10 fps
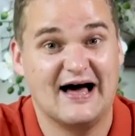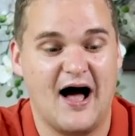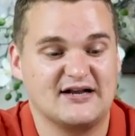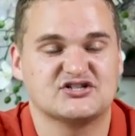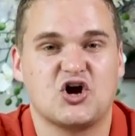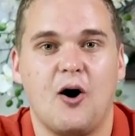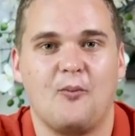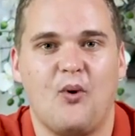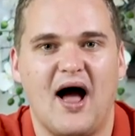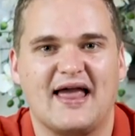I just
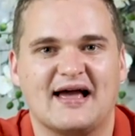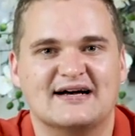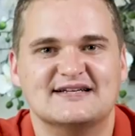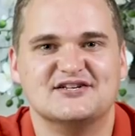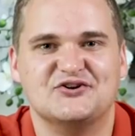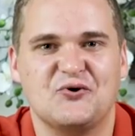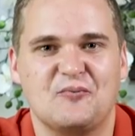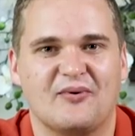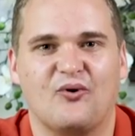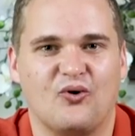can't wait to do
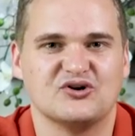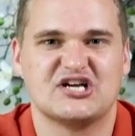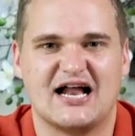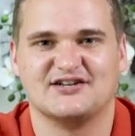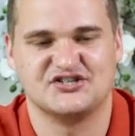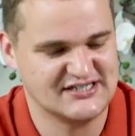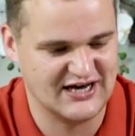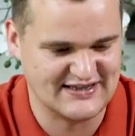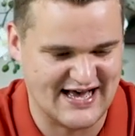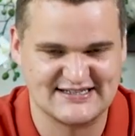more challenges
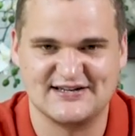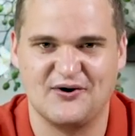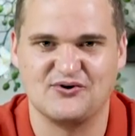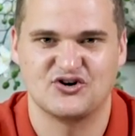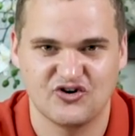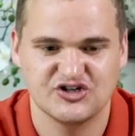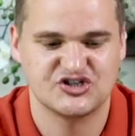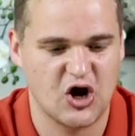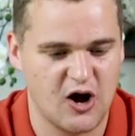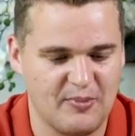like that. So good
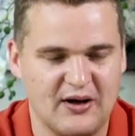job.